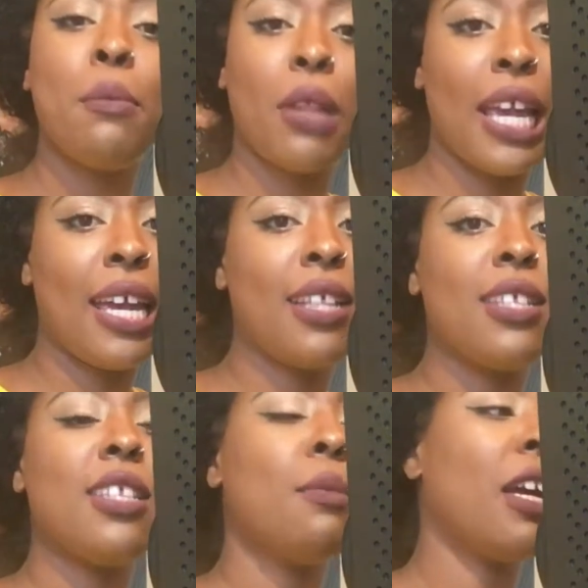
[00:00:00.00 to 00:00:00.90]

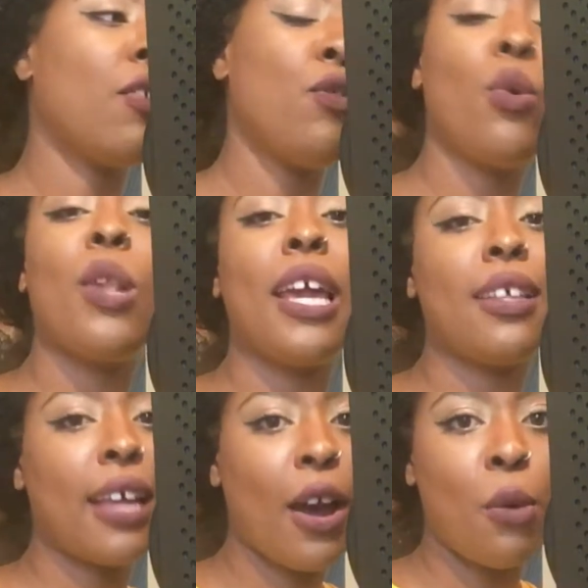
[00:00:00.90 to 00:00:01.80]
plans to make a
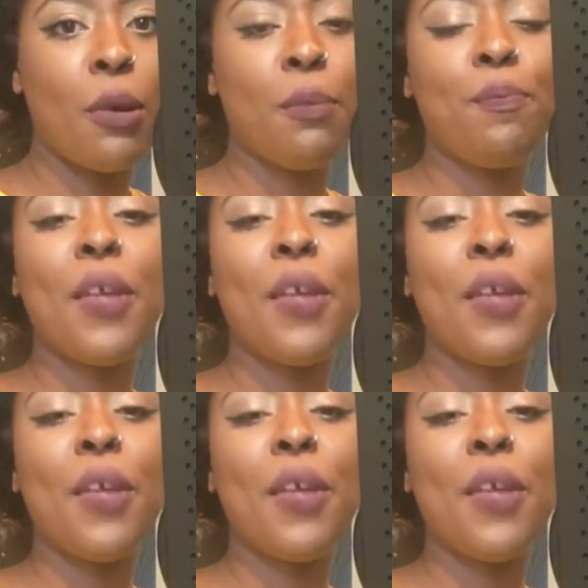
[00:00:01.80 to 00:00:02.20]
full-length album,